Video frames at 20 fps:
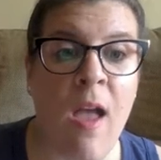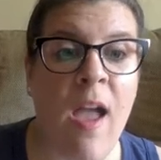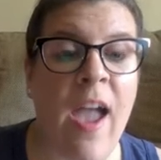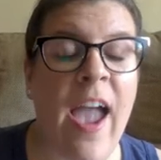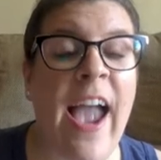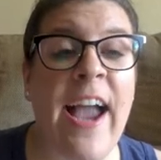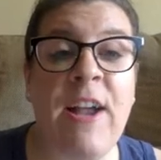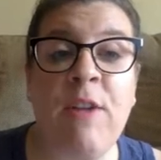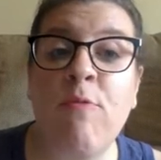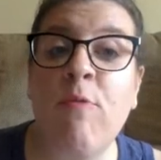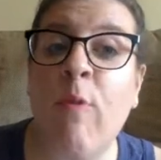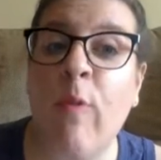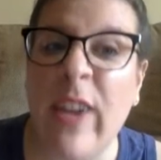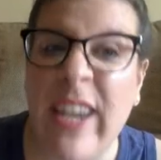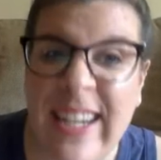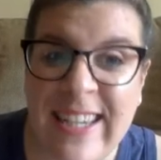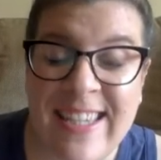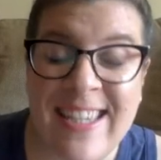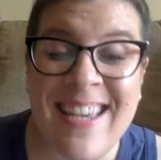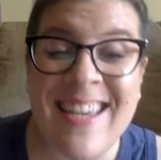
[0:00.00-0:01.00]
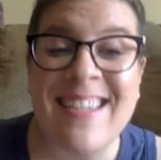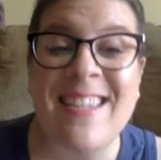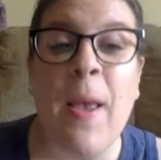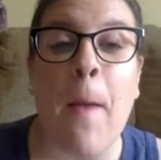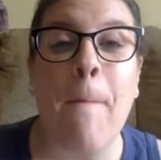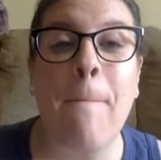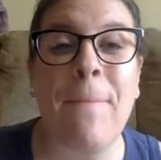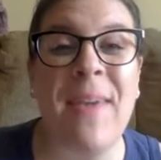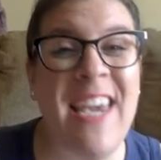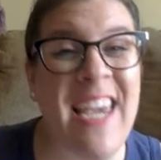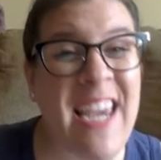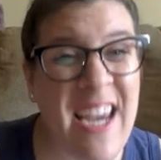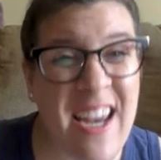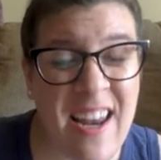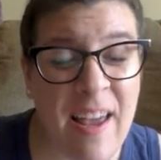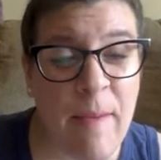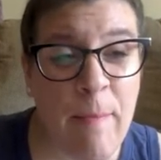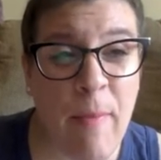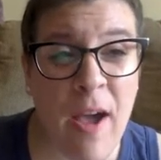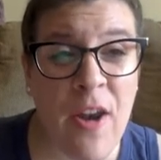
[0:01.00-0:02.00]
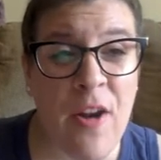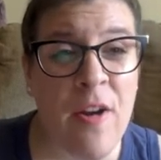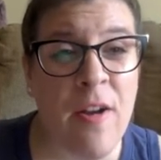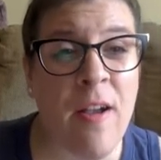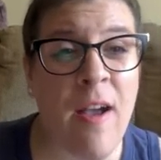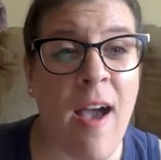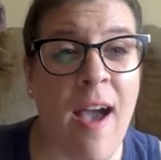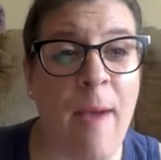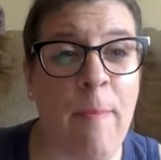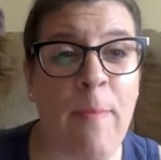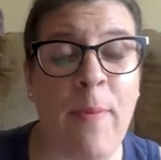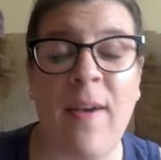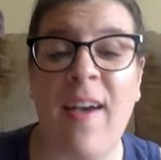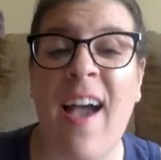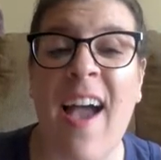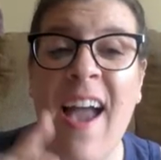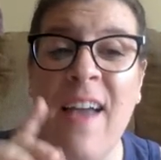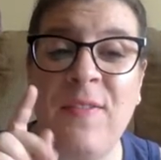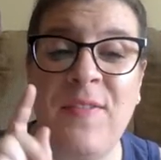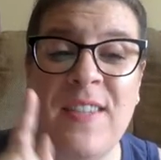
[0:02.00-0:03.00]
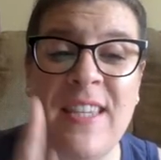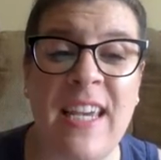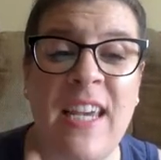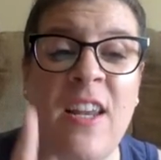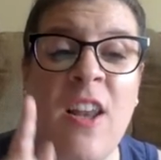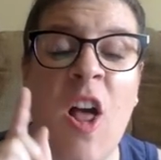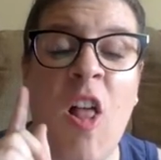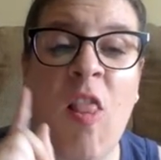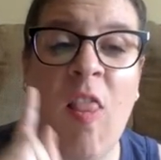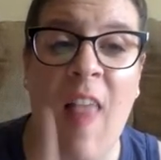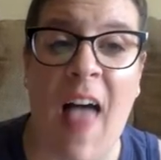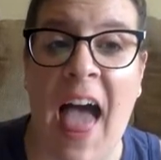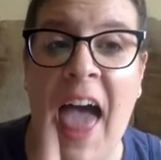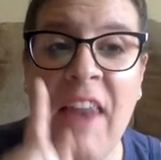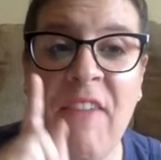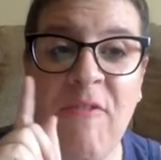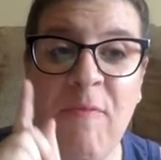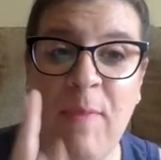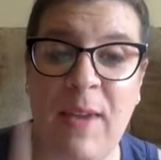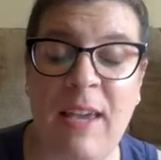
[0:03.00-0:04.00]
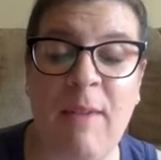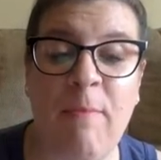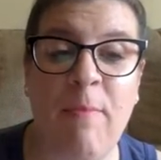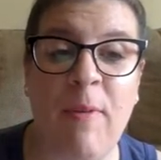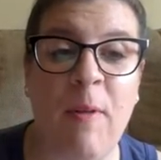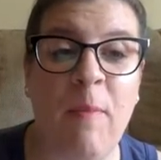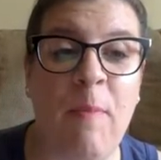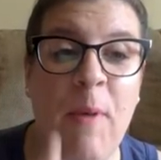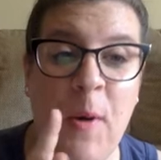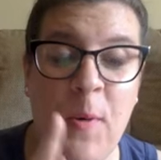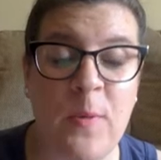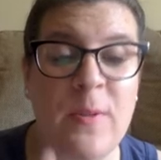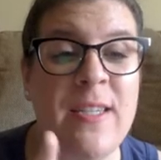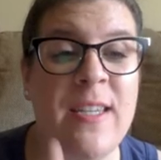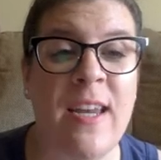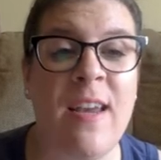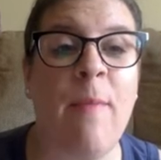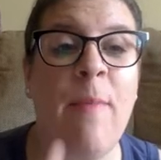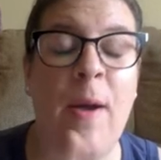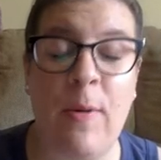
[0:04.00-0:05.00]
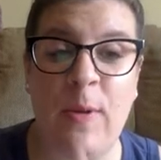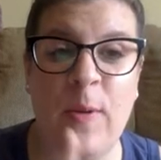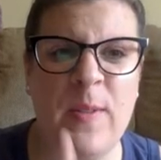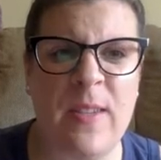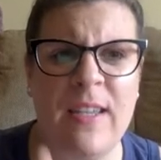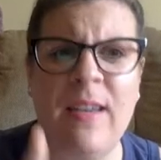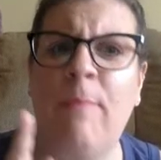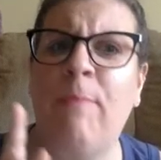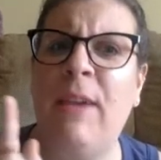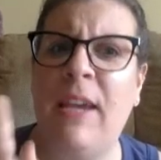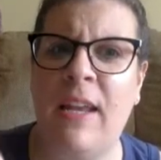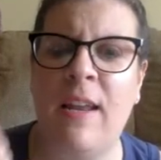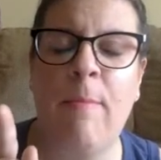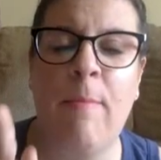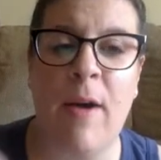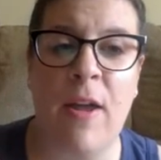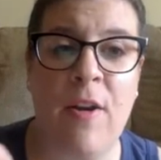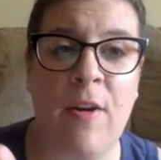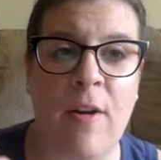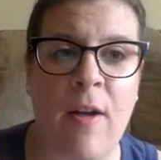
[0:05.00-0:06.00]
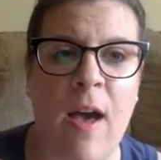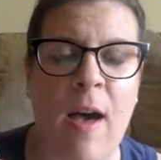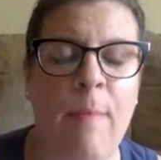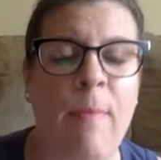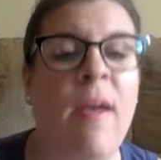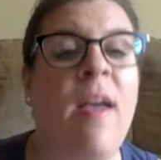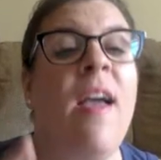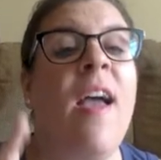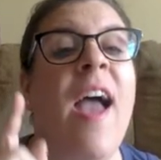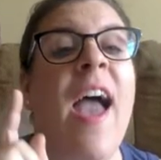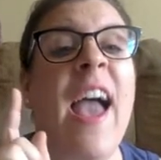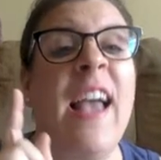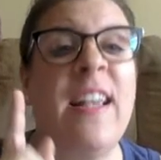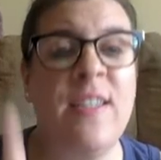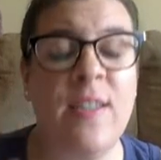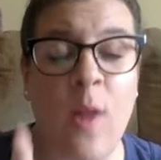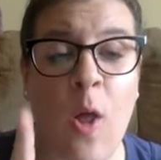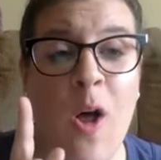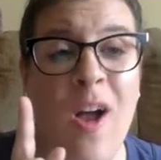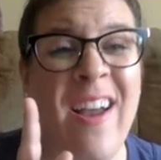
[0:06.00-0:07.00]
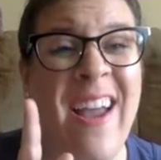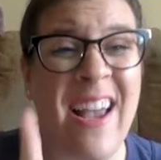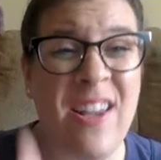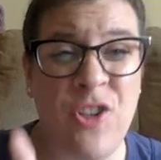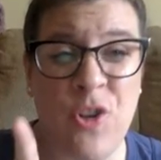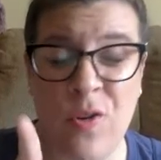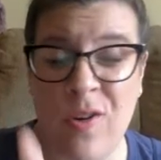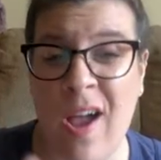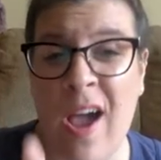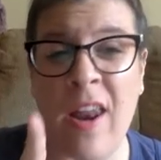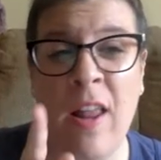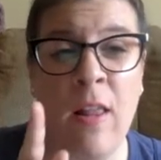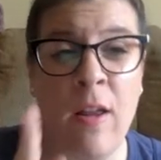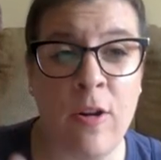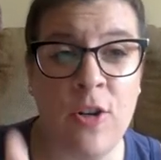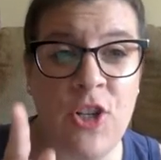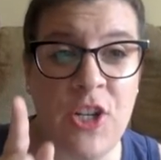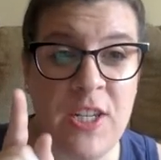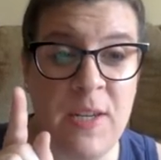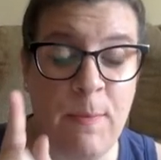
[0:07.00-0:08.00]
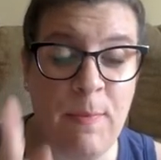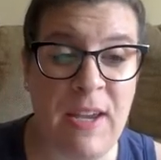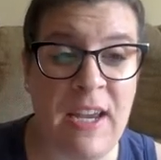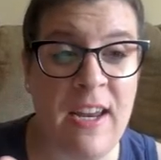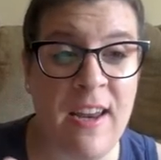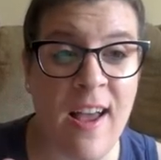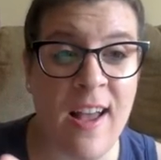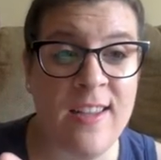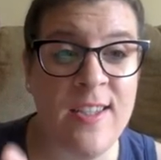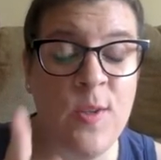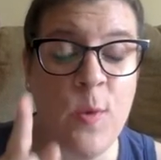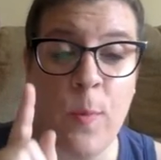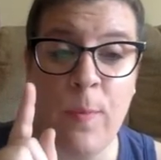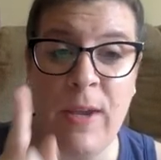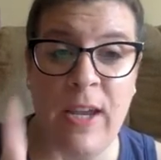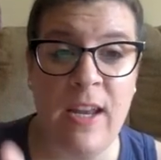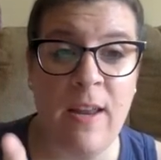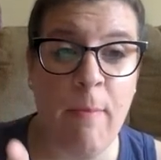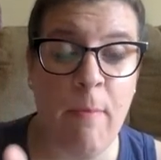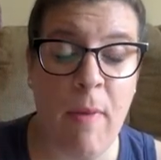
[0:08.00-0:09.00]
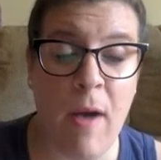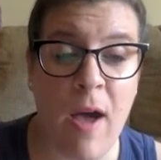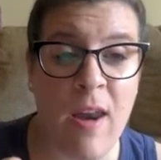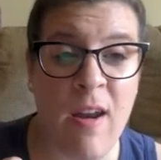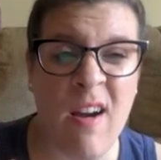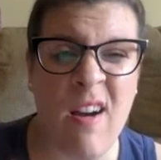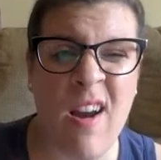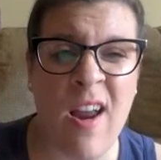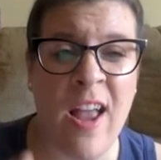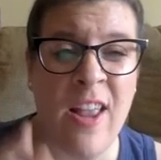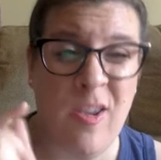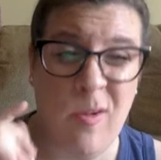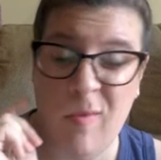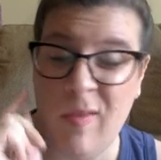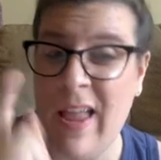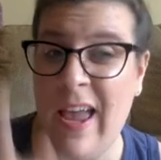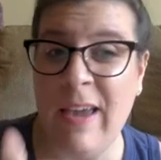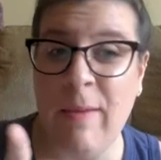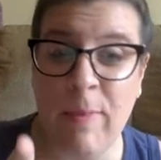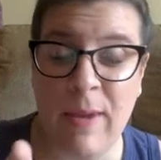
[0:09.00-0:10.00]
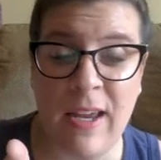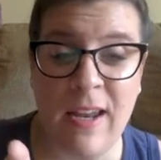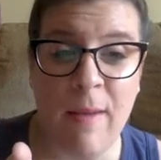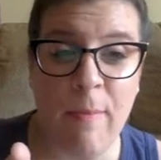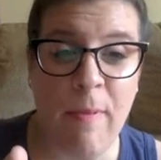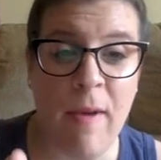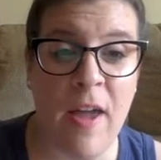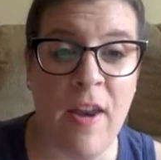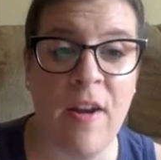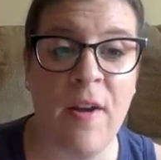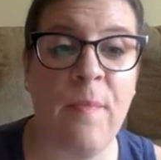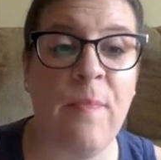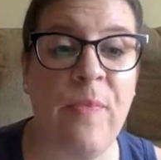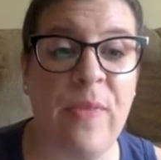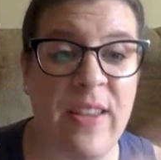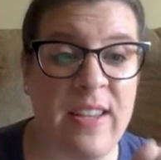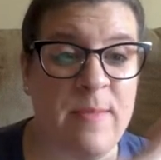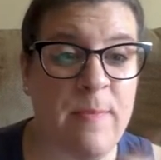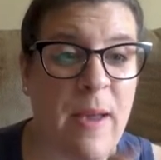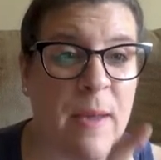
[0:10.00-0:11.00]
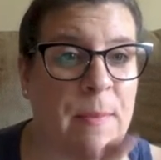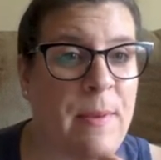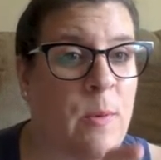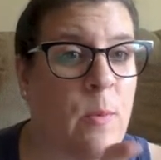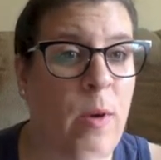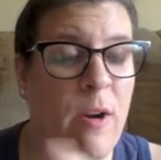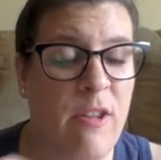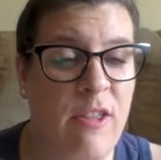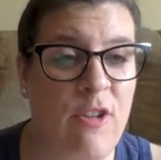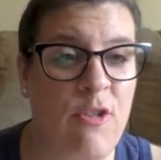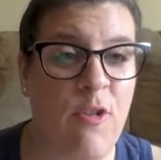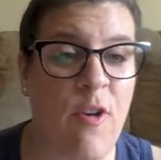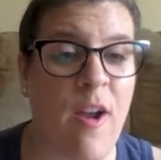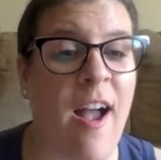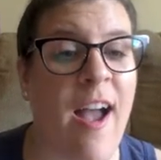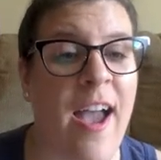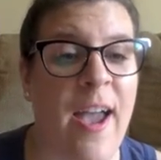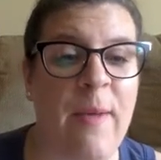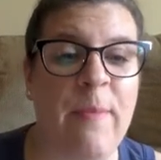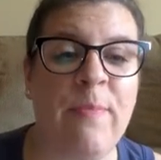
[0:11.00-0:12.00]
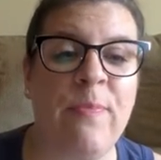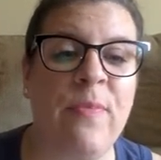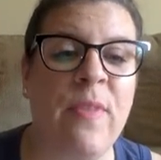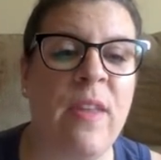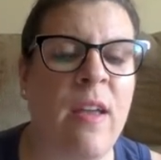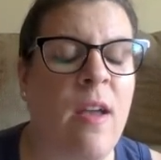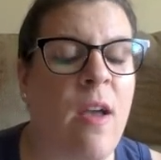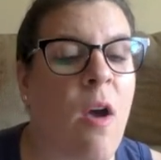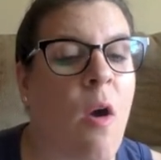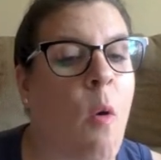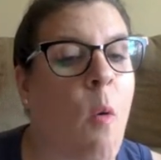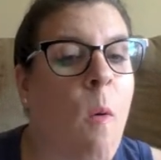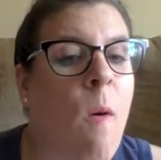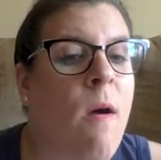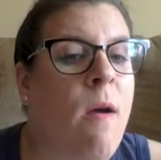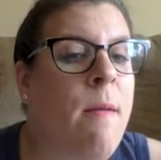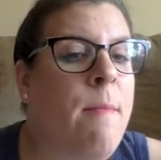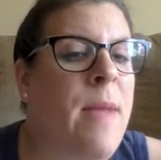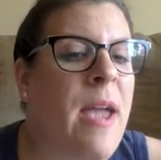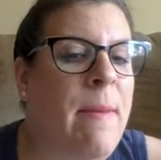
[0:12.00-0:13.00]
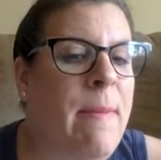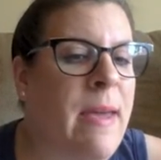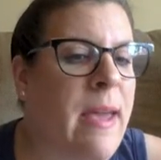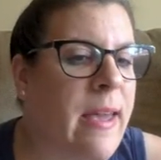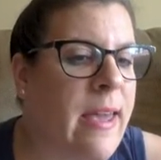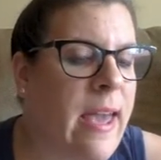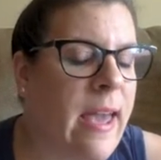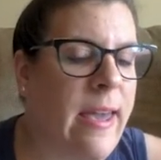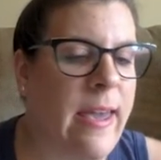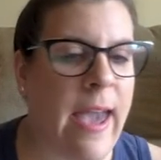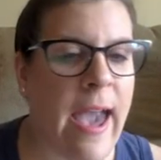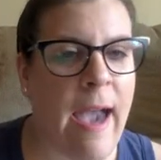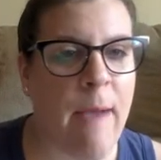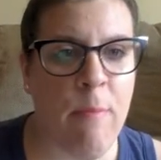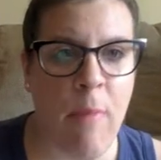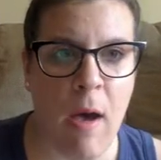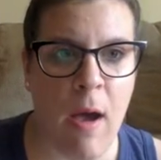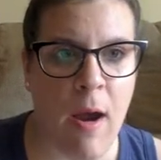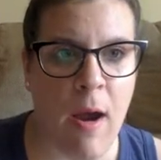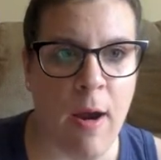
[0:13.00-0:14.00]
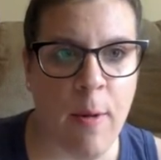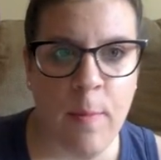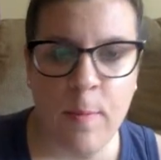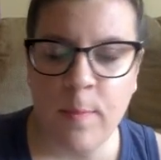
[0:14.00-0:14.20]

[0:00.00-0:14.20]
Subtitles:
A Reese's peanut butter cup. I've seen a lot of people posting about using a peanut butter cup. As long as you're not allergic to peanuts or peanut butter and you like peanut butter, this might be worth a try. Or maybe a Kit Kat bar.